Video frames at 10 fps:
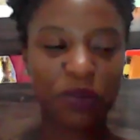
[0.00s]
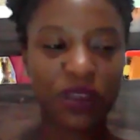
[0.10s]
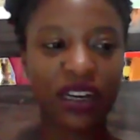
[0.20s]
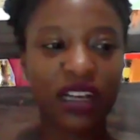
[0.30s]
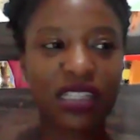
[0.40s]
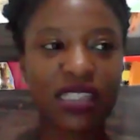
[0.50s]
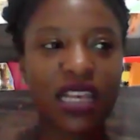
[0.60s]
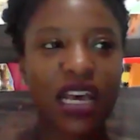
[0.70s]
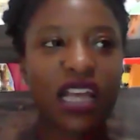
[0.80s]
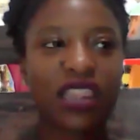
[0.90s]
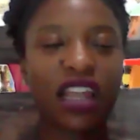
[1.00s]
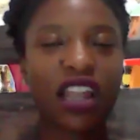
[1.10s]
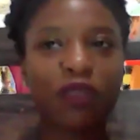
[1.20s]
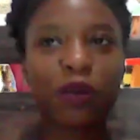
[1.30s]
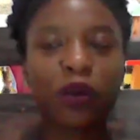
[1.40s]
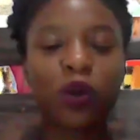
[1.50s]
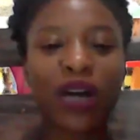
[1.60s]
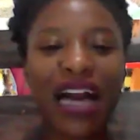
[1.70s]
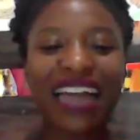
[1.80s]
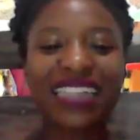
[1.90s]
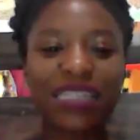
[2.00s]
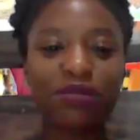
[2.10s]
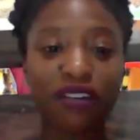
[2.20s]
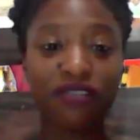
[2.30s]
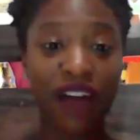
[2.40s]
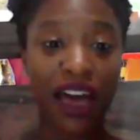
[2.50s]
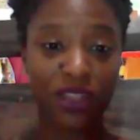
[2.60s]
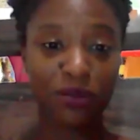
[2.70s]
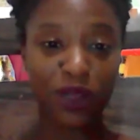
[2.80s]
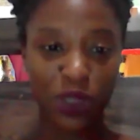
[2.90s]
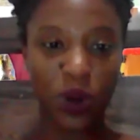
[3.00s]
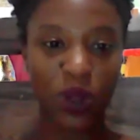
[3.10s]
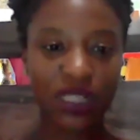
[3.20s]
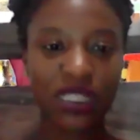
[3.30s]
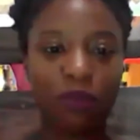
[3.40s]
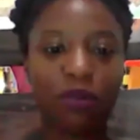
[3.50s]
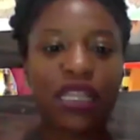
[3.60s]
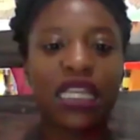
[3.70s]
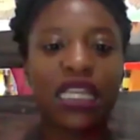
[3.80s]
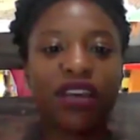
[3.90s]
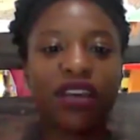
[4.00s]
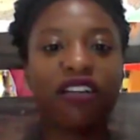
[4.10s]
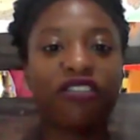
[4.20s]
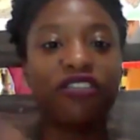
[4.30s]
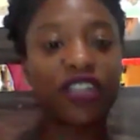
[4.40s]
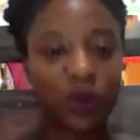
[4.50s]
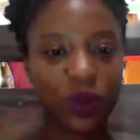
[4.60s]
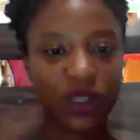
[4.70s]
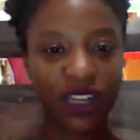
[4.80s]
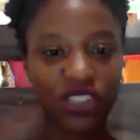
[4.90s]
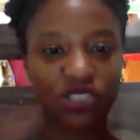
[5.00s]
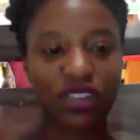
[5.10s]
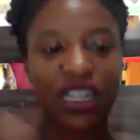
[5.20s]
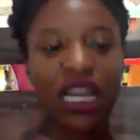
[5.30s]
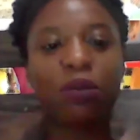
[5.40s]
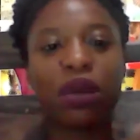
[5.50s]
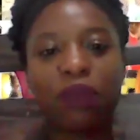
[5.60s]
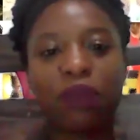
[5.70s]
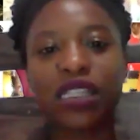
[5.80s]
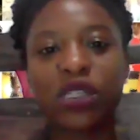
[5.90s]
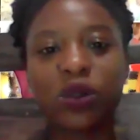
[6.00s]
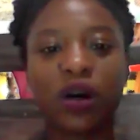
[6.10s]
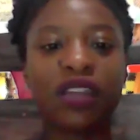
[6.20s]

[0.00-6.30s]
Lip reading: Because a lot of people who can't seem to fathom at all somebody leaving a first world country and coming back to a